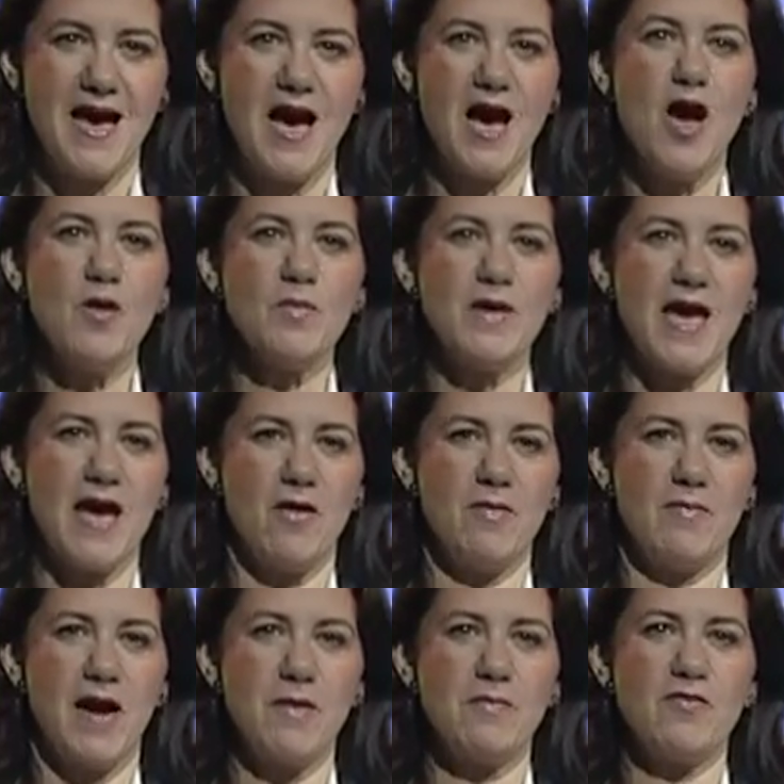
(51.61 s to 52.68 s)
A home carer
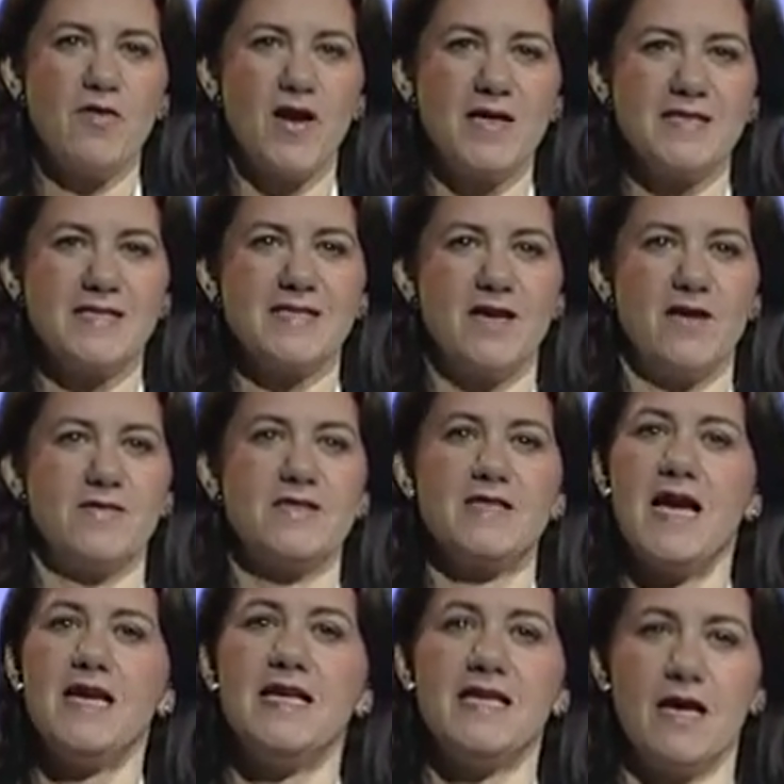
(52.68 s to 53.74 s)
might provide a service
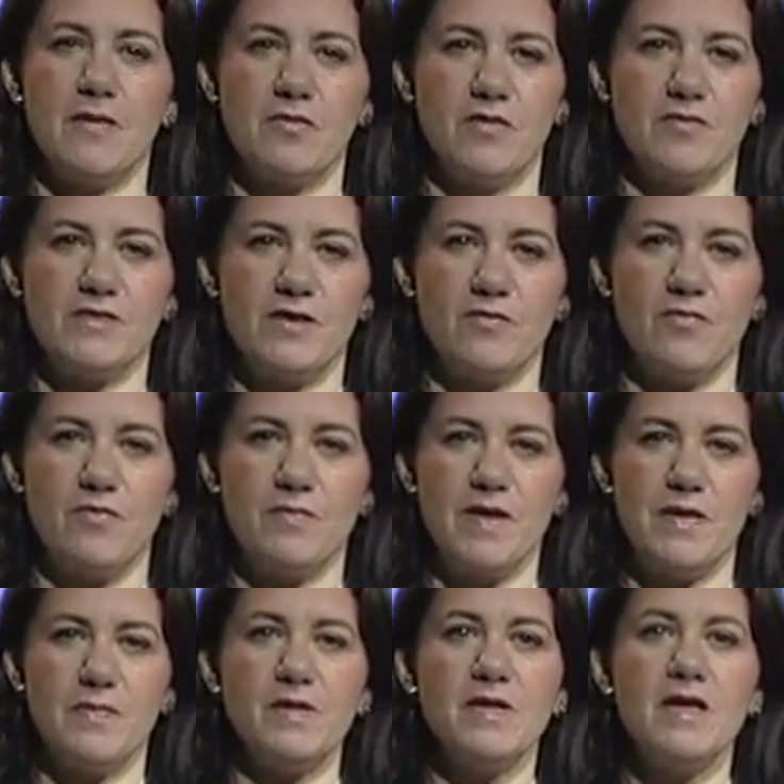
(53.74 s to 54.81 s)
to any number of different
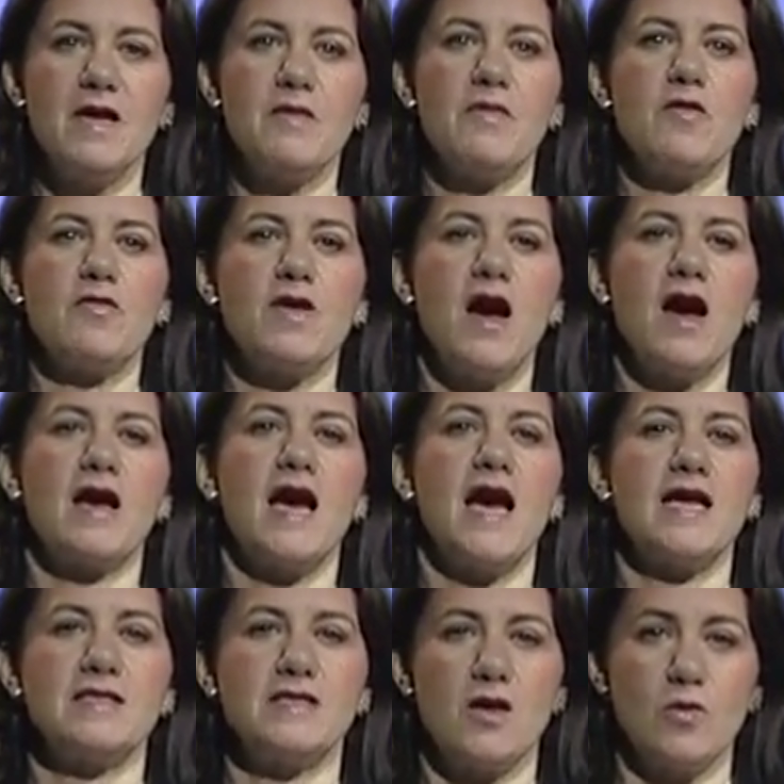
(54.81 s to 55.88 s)
people, both young
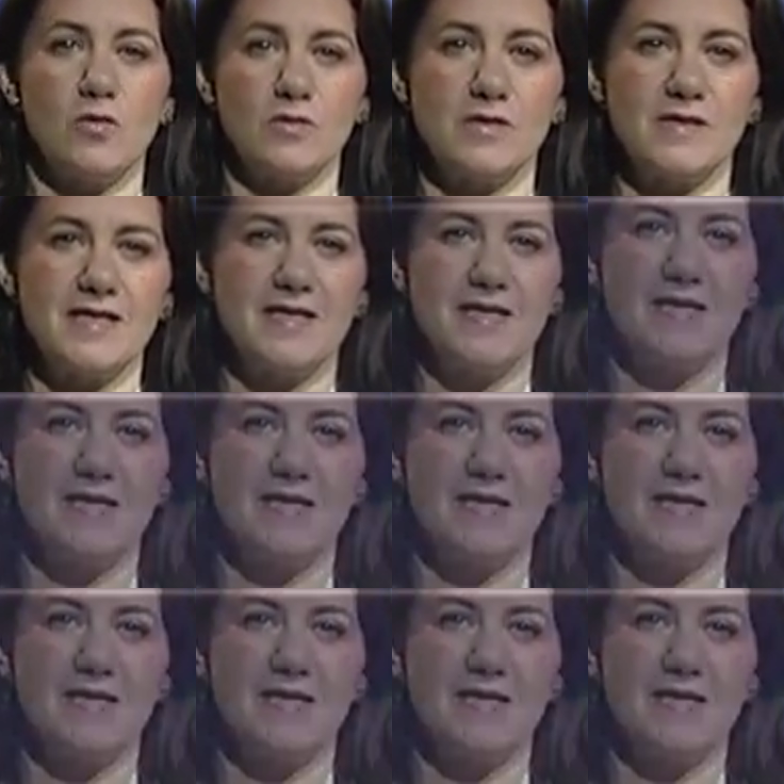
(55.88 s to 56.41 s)
and old.